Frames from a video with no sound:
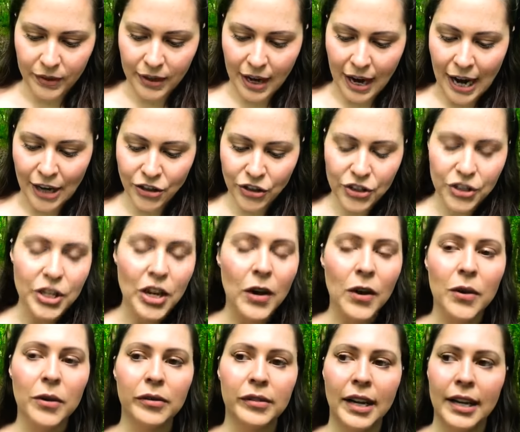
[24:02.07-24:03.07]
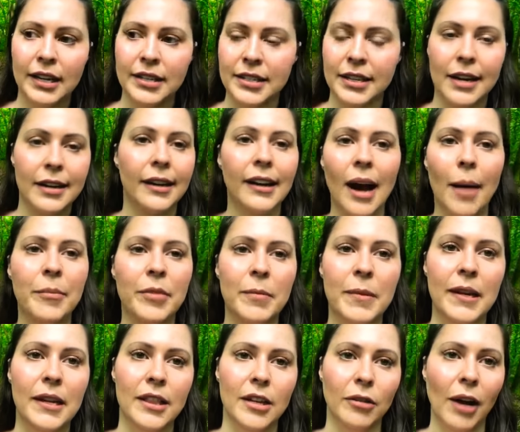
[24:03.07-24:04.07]
I just know that it's gonna come to
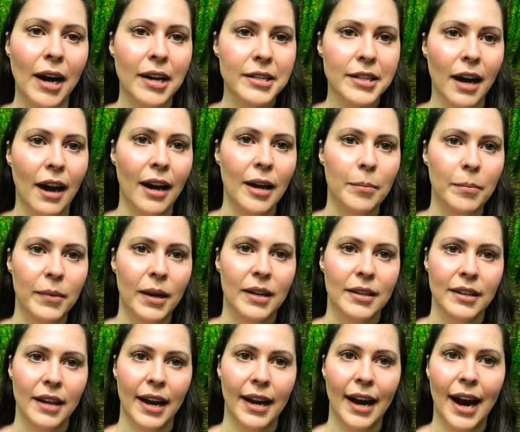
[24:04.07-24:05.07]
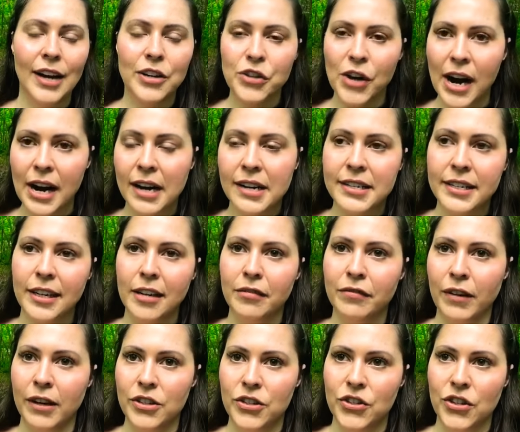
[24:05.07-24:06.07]
me at the right time, and like I try not to get
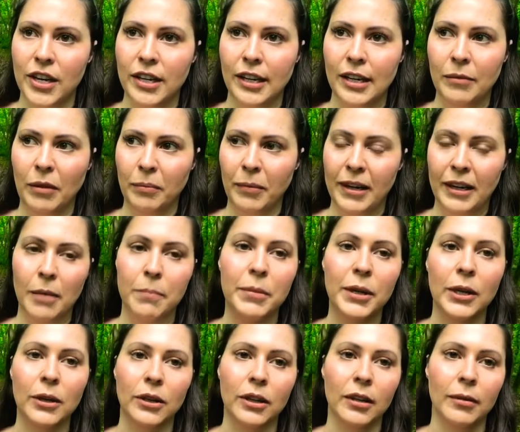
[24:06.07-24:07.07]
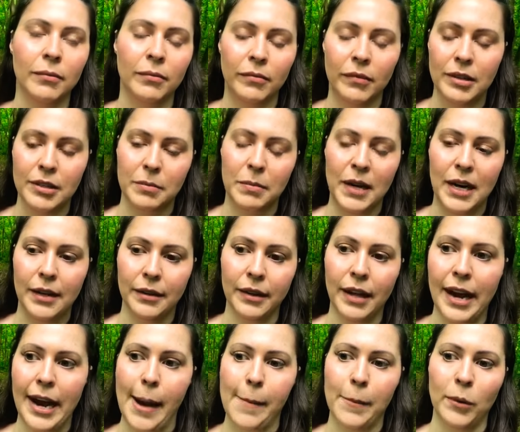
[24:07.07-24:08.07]
frustrated when my computer is being
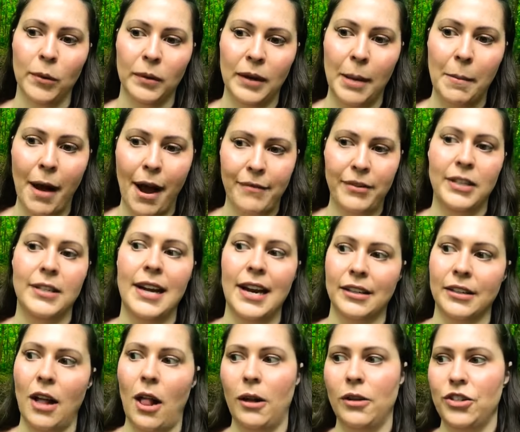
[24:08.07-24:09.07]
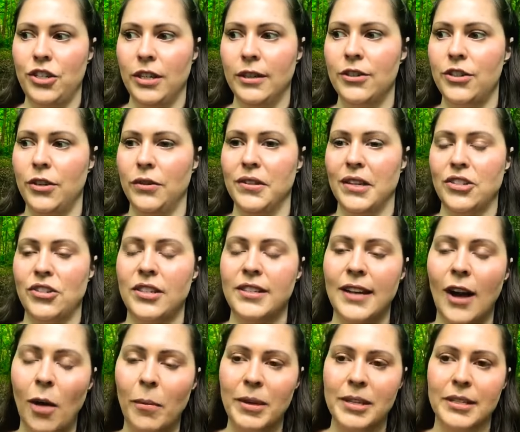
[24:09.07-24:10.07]
lame or when I'm having technology issues. I just
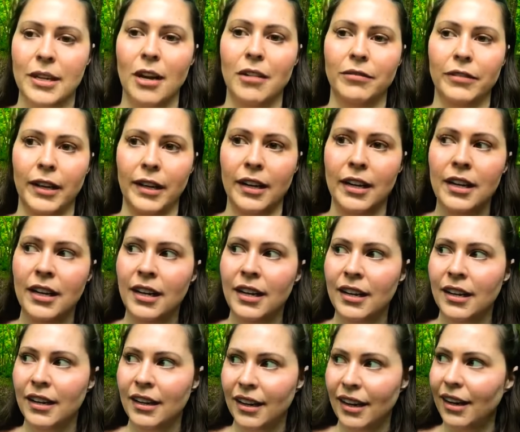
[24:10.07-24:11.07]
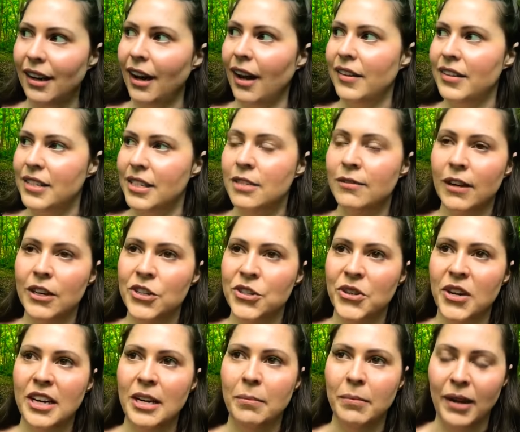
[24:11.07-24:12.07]
tell myself like, oh, this is
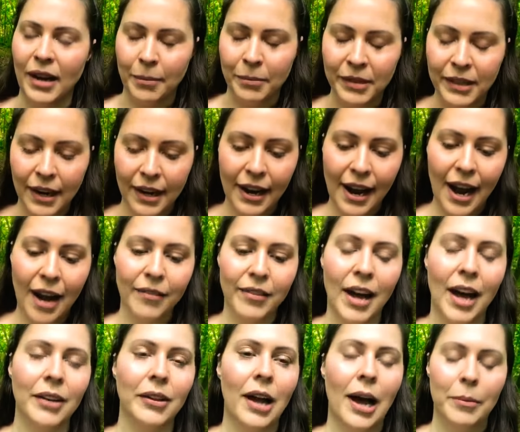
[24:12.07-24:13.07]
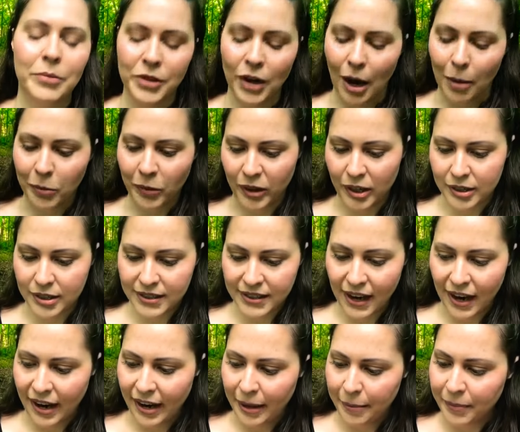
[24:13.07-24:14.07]
frustrating, but I'm gonna have that laptop when it's
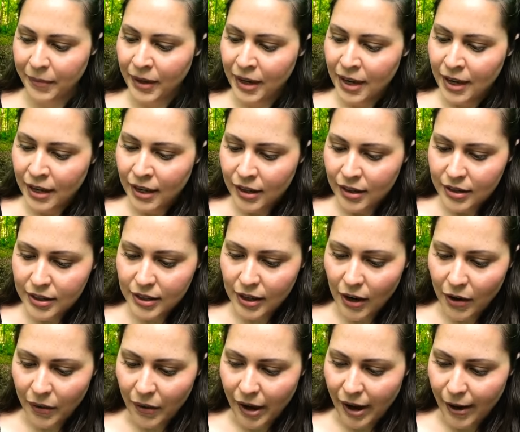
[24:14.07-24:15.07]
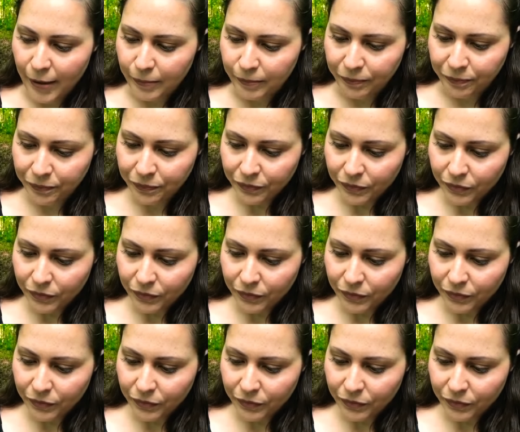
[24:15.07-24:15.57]
time. So